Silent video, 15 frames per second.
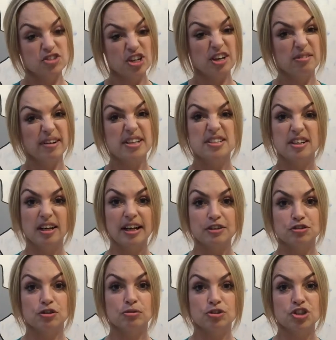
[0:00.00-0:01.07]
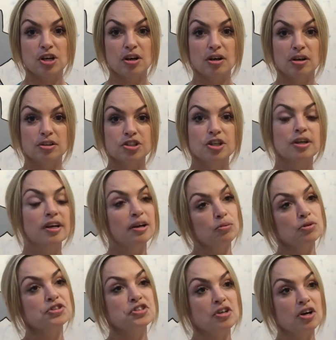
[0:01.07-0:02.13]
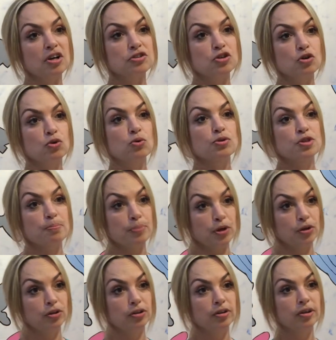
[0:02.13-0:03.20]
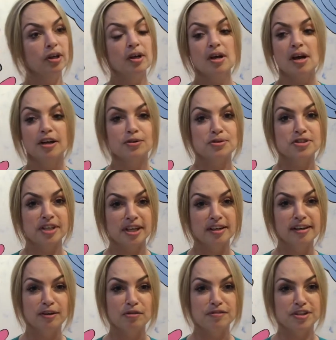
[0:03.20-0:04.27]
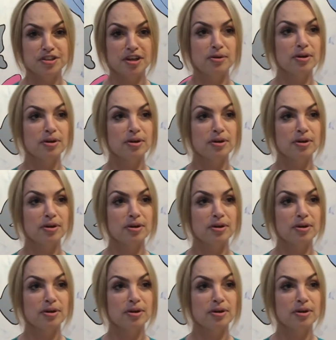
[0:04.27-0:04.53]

generate an electrical charge, it will start to cause a burn. And you'll see in a little video